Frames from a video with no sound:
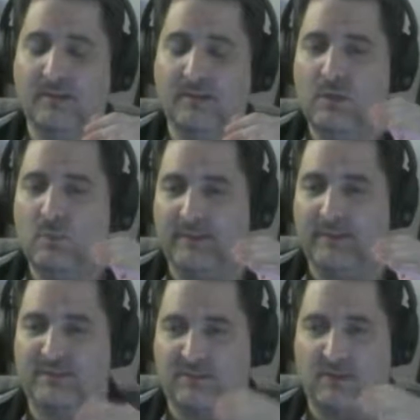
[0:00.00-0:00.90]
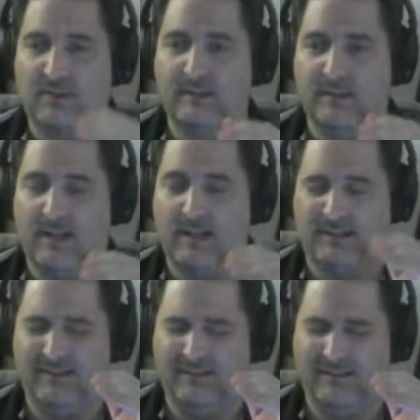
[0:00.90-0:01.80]
with the starting deck
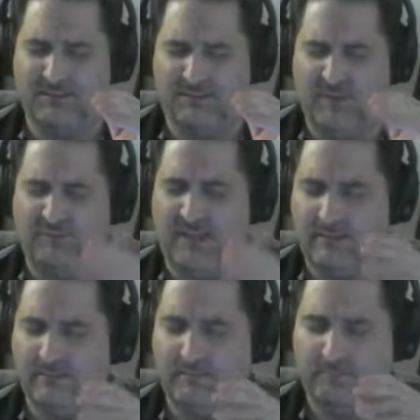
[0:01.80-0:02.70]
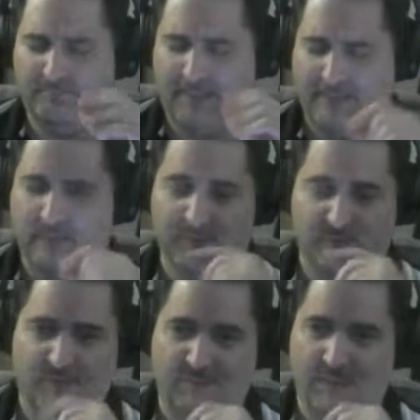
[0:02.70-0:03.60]
is 15 battles,
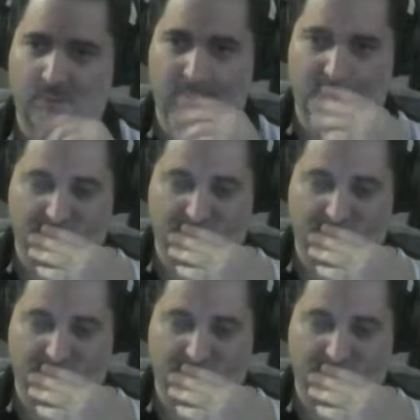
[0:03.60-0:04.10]
15 wins.